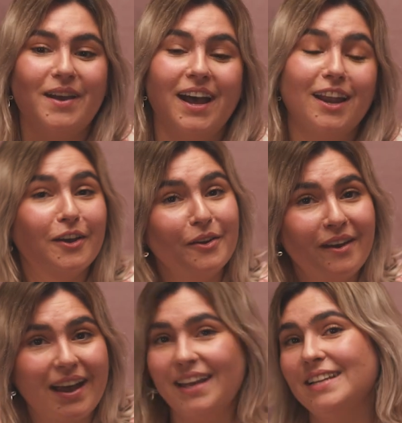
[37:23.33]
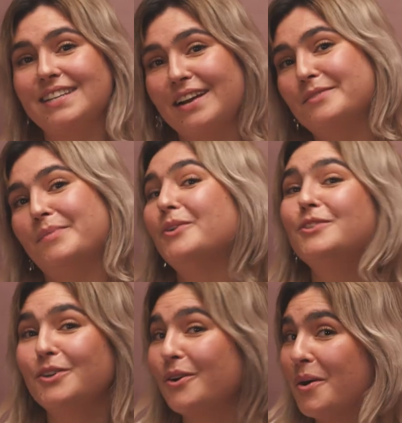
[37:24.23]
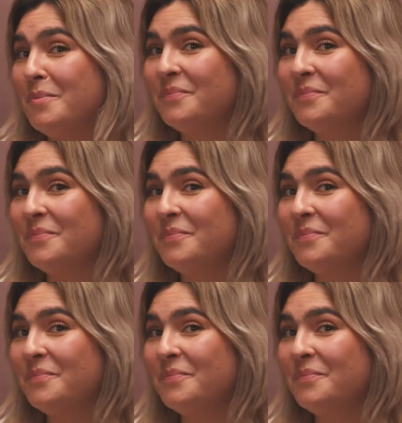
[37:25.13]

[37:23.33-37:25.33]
hello@insandoutspods.com.